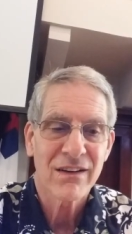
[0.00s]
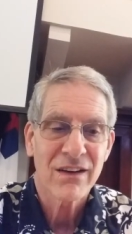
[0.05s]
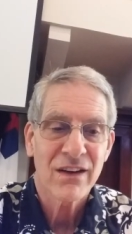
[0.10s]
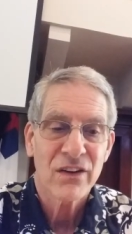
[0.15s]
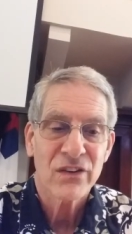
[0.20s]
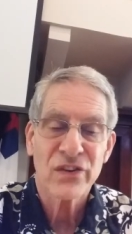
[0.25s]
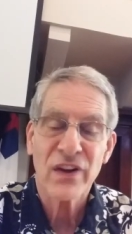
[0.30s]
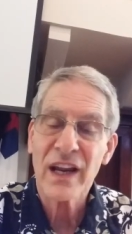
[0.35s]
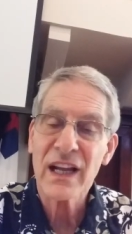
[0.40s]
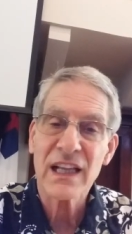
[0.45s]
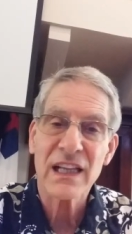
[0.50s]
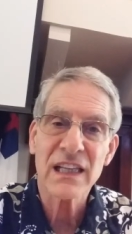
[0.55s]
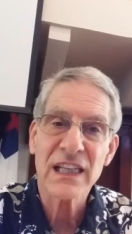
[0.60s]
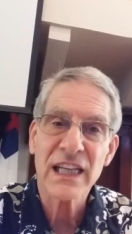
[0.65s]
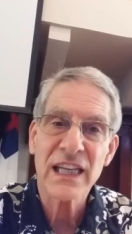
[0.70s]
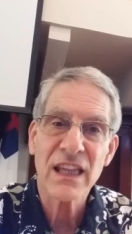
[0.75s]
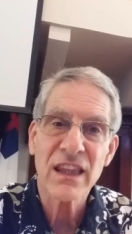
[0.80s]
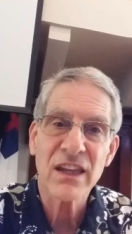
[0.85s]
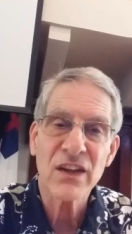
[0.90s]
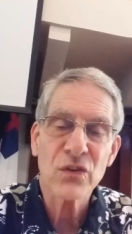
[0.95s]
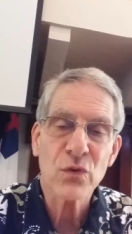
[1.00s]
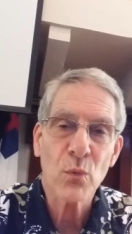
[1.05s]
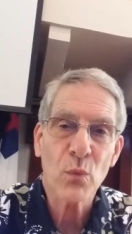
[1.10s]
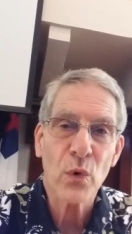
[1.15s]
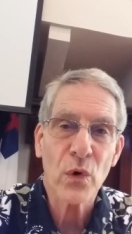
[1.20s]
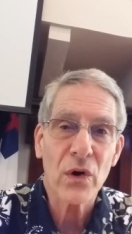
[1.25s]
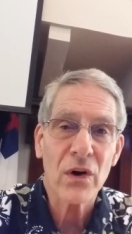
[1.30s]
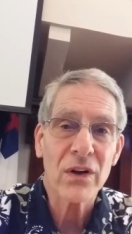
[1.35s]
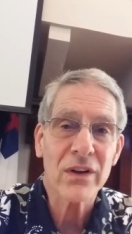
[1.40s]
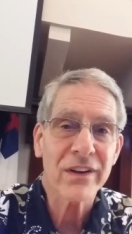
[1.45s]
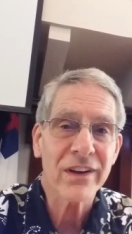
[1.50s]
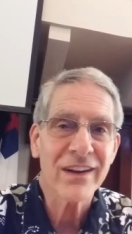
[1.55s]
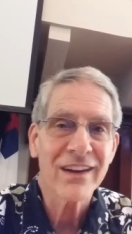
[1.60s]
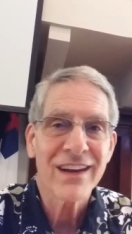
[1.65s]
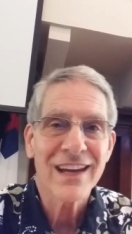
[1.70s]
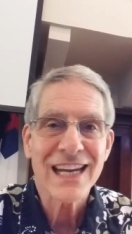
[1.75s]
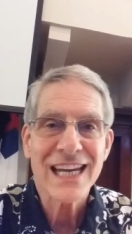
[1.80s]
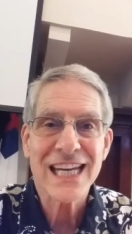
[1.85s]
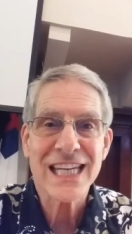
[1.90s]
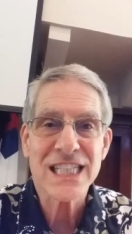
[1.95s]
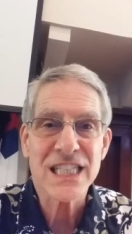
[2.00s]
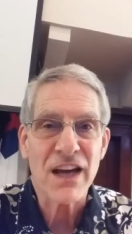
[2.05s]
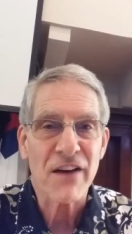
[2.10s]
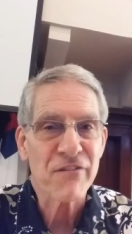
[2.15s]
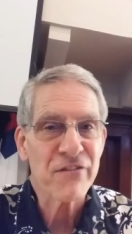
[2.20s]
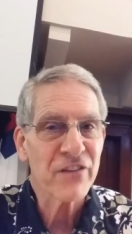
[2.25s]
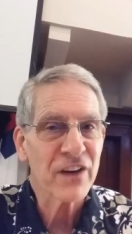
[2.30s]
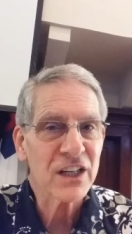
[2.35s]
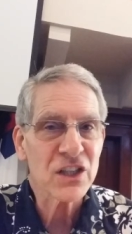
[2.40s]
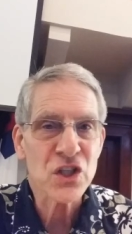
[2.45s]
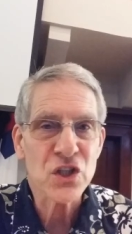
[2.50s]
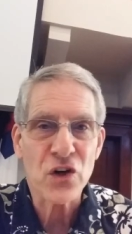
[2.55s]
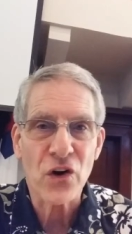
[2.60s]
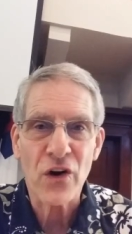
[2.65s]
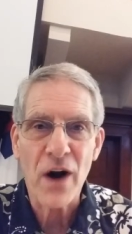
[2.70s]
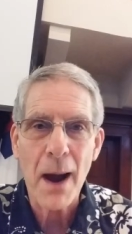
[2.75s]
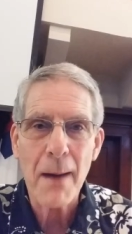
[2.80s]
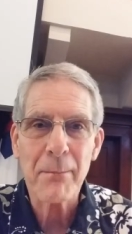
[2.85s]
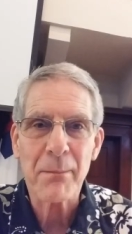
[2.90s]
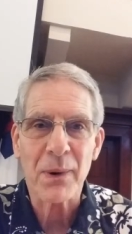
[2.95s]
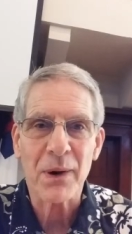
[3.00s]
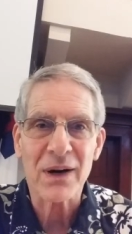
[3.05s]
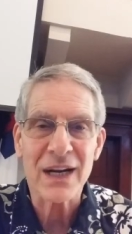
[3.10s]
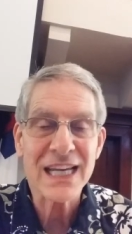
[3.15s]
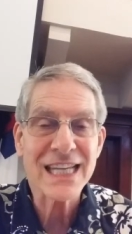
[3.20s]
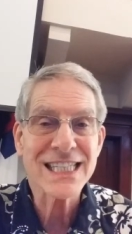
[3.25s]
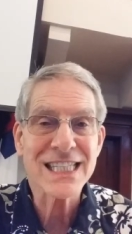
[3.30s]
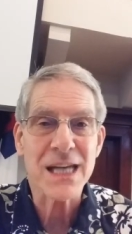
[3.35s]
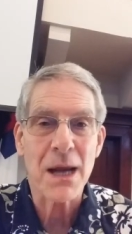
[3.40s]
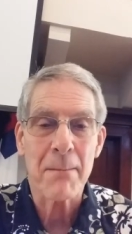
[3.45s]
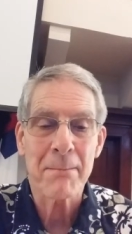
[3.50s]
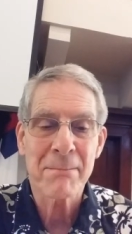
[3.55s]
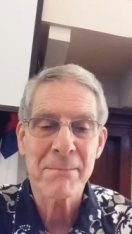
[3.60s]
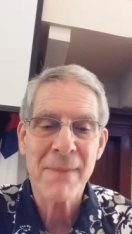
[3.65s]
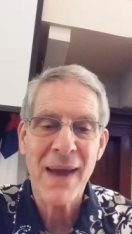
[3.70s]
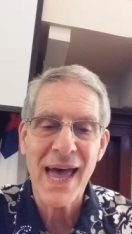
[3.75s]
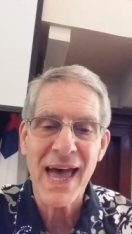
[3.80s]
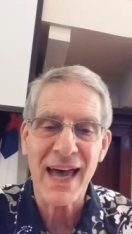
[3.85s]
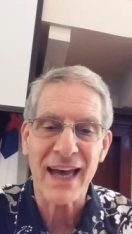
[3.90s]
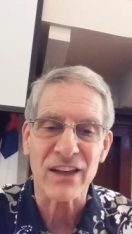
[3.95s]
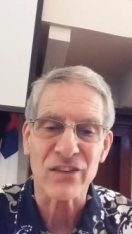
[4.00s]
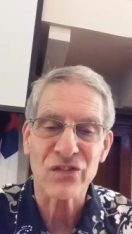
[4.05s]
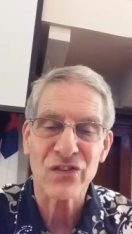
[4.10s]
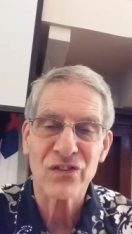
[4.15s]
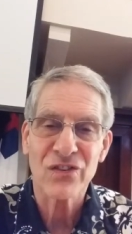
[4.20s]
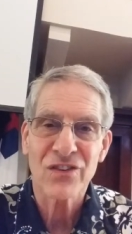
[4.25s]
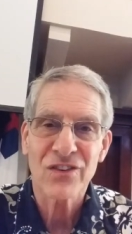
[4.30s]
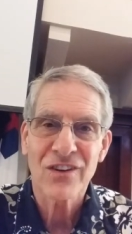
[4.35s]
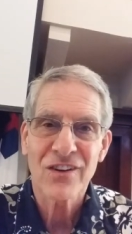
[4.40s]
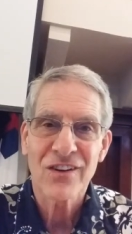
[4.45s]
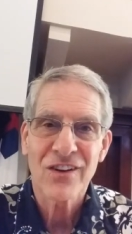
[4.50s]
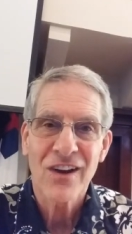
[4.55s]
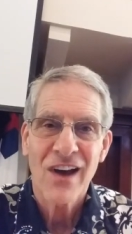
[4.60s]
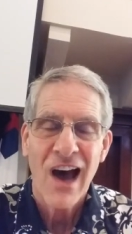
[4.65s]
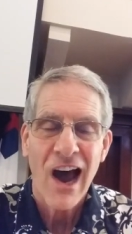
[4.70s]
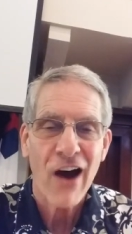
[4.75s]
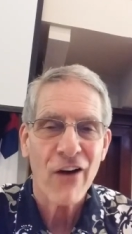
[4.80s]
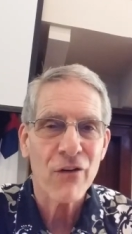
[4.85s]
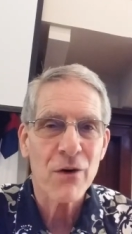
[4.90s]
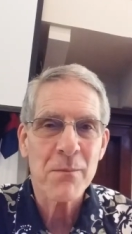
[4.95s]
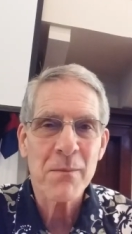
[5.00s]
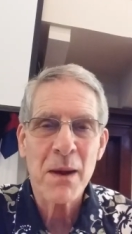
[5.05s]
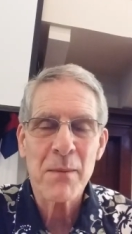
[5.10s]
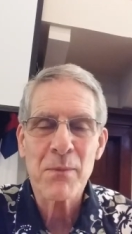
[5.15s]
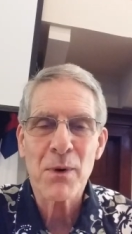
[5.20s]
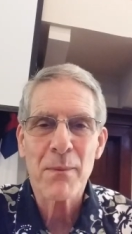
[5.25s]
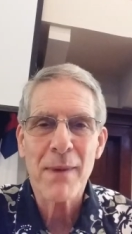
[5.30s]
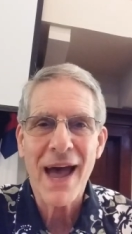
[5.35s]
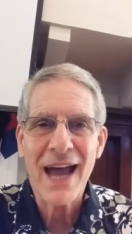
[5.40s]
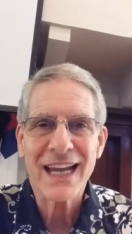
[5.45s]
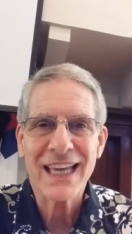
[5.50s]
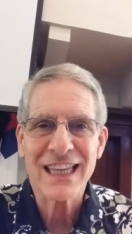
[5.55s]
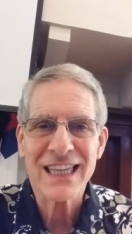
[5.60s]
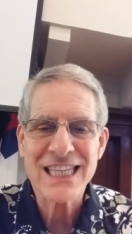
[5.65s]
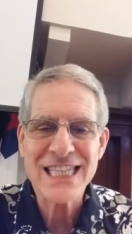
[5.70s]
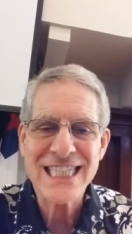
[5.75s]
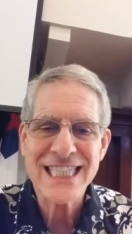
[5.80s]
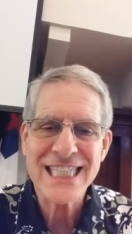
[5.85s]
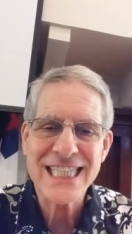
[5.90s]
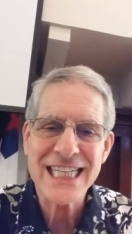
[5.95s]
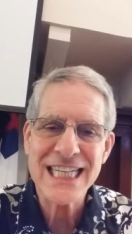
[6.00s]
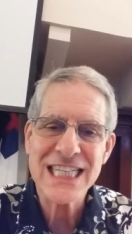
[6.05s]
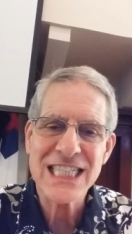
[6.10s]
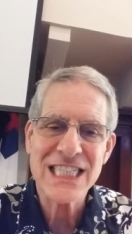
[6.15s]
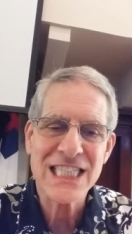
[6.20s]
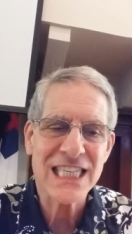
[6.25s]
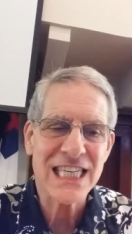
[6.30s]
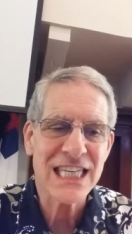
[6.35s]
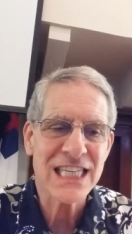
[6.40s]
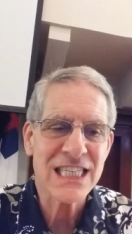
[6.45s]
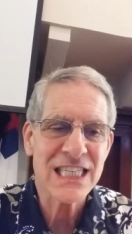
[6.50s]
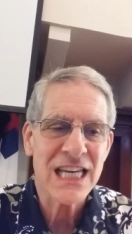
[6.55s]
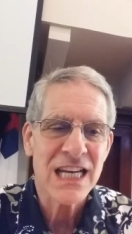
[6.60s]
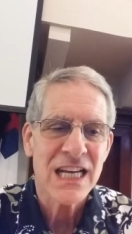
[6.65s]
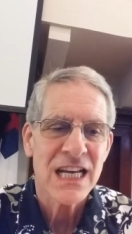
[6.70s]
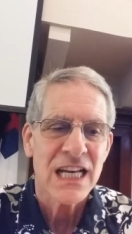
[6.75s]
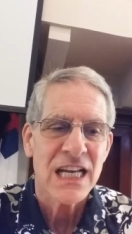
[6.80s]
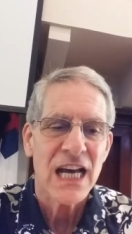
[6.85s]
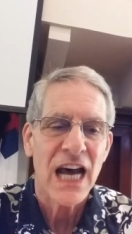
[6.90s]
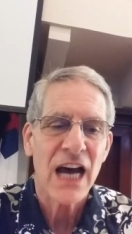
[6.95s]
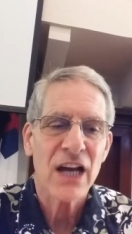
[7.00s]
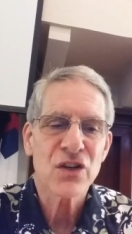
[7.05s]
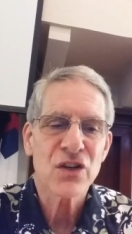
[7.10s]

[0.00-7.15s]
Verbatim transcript: Secondly, this world is a fixer upper, it's a mess. I remember back in the 60s uh,